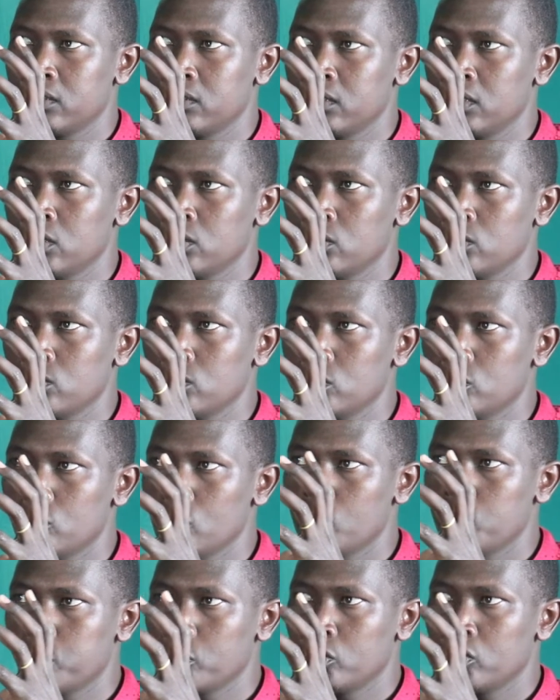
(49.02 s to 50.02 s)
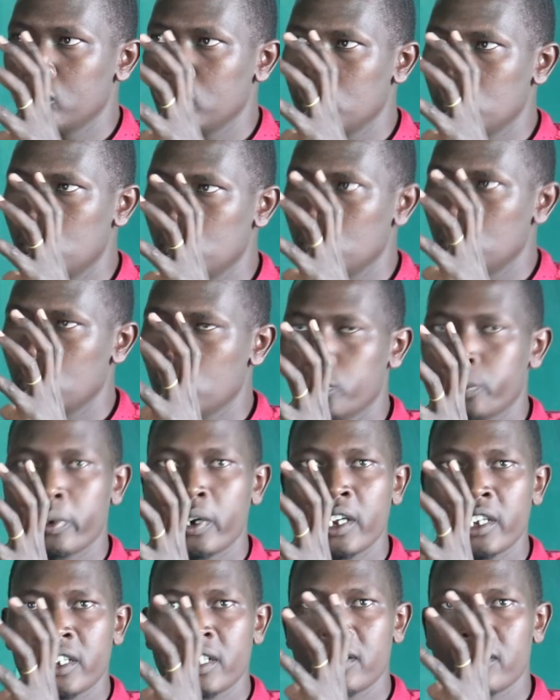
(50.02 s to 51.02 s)
it was put into group
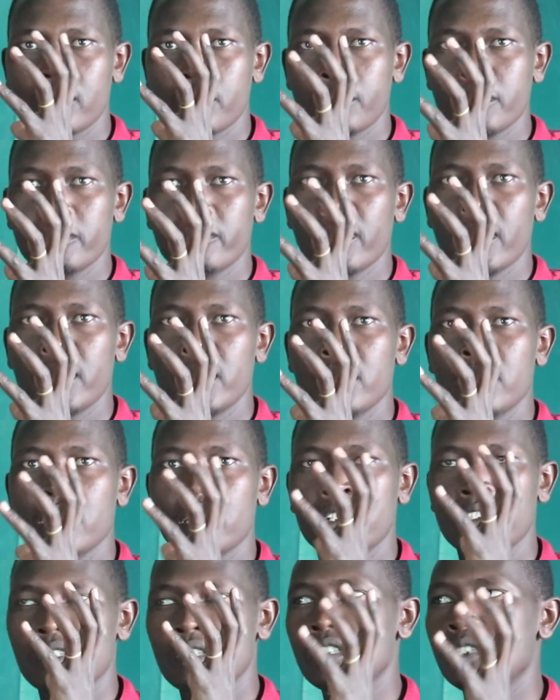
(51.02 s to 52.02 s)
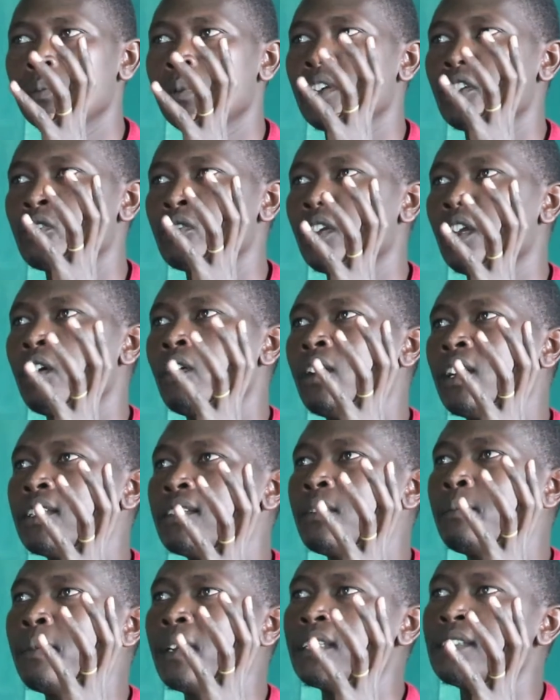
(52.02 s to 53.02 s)
rights and subdivided, and each person now has
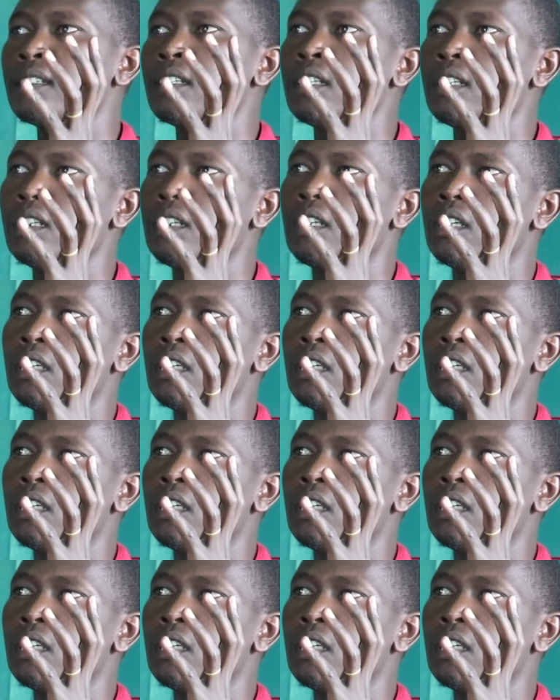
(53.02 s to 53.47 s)
a parcel.